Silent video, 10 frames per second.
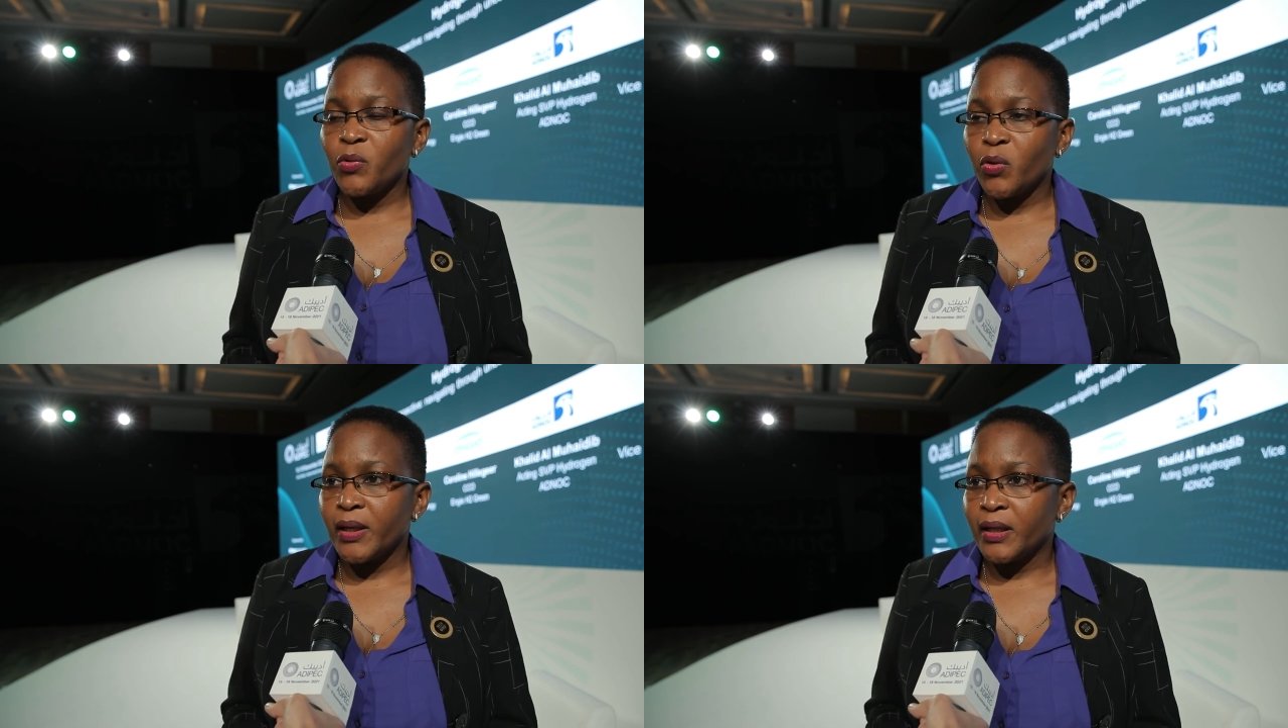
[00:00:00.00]

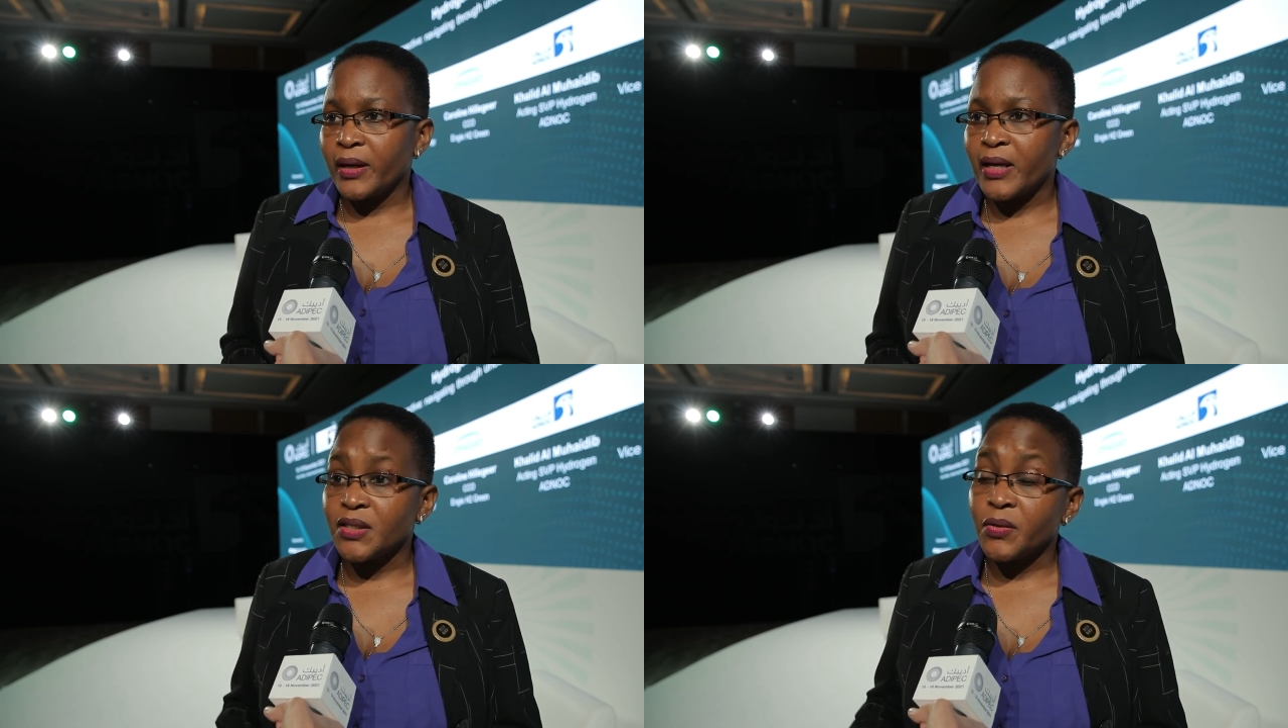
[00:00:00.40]
oil and
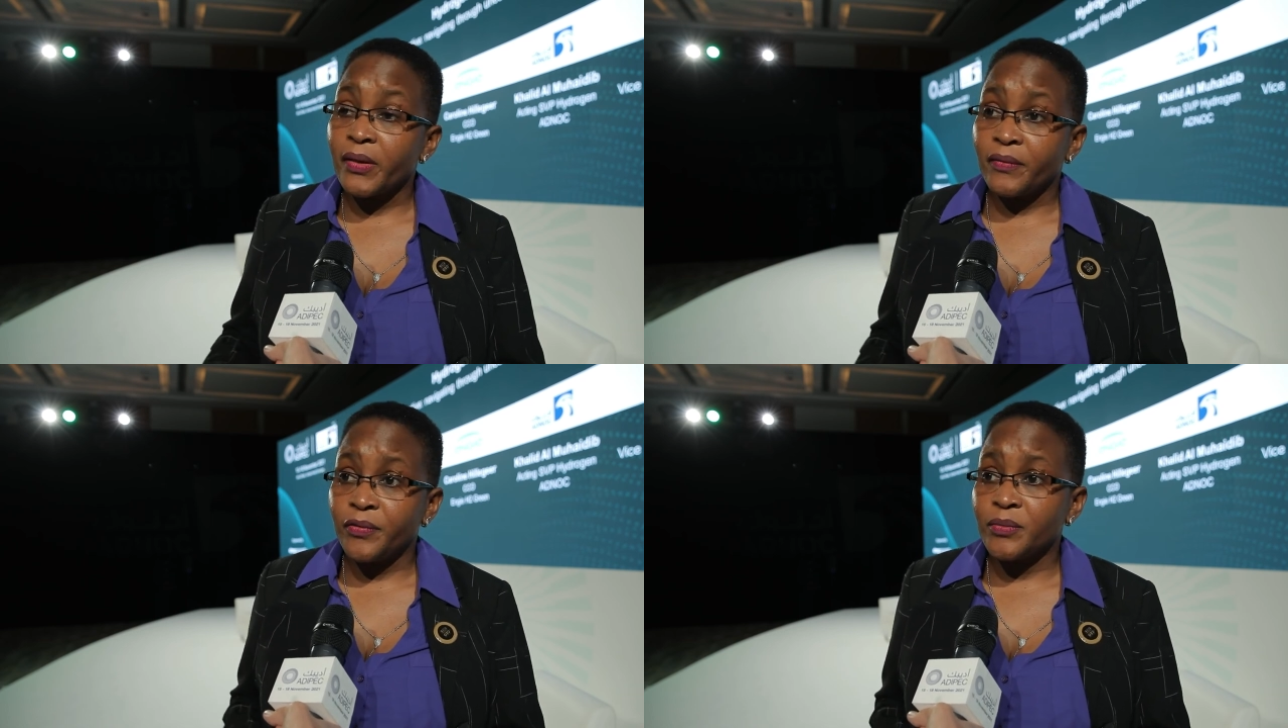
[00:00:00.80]
gas to
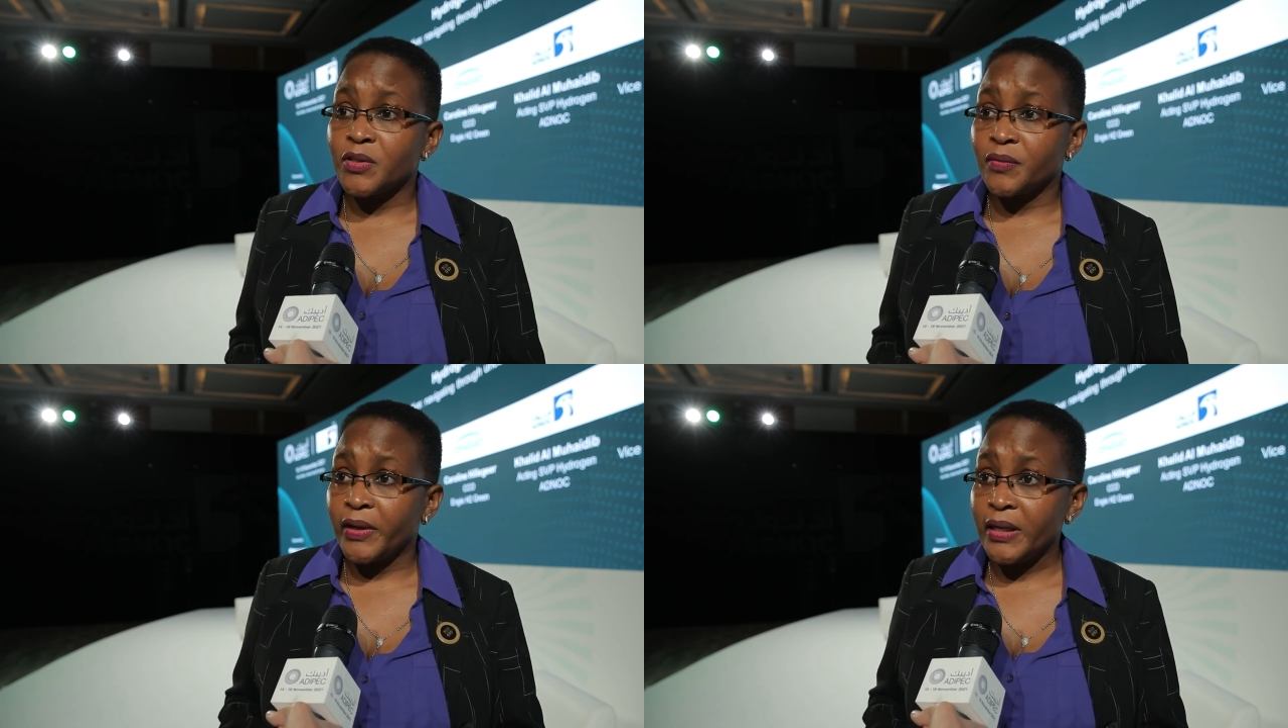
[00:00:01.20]
other forms
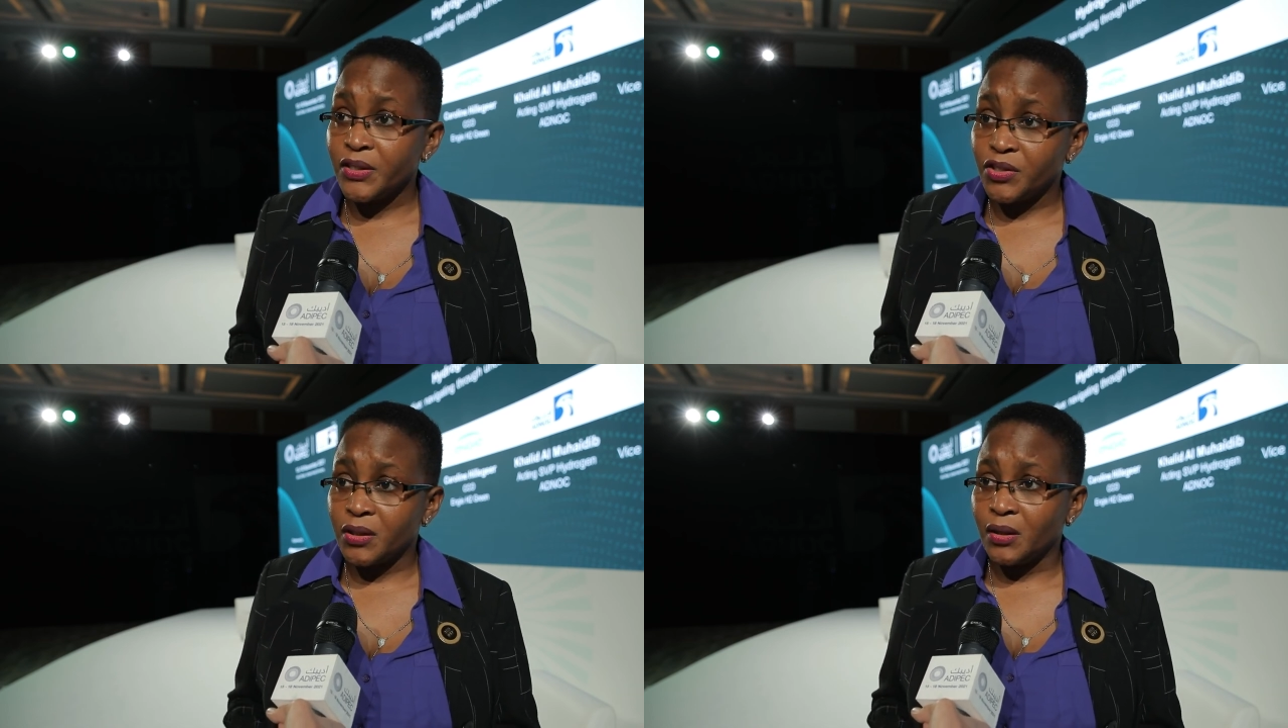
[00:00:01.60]
of
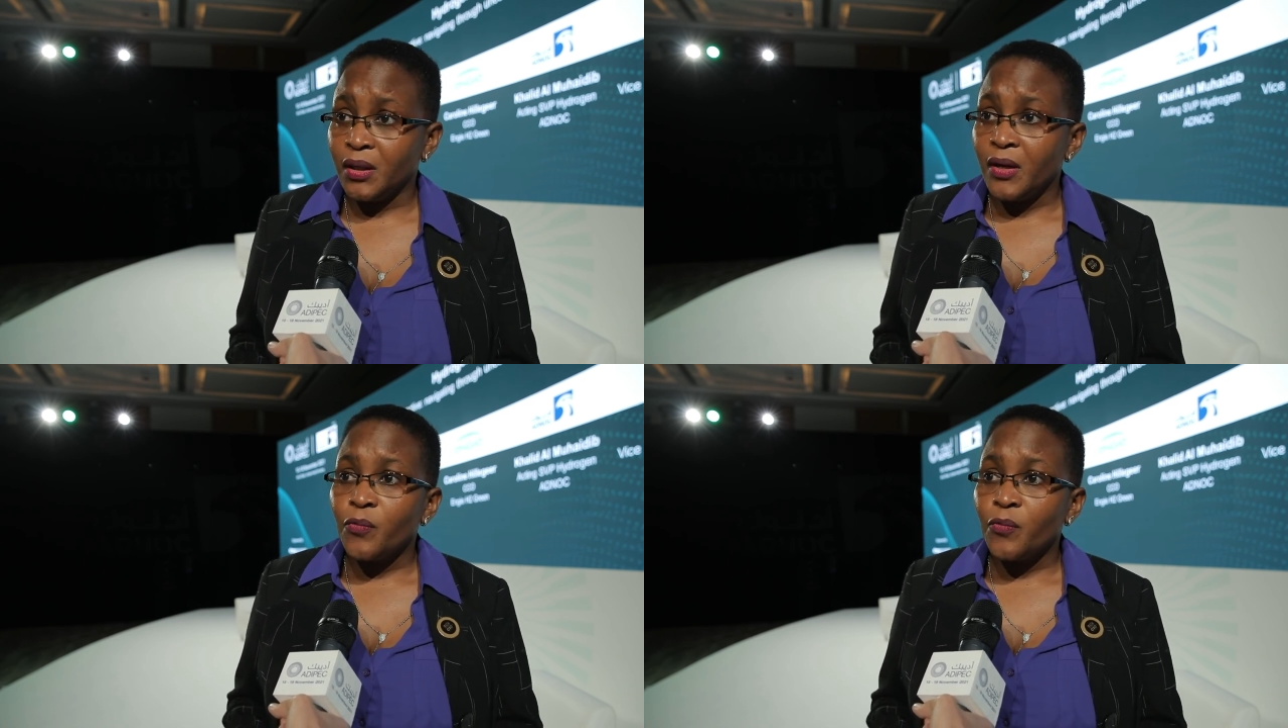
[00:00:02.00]
energy,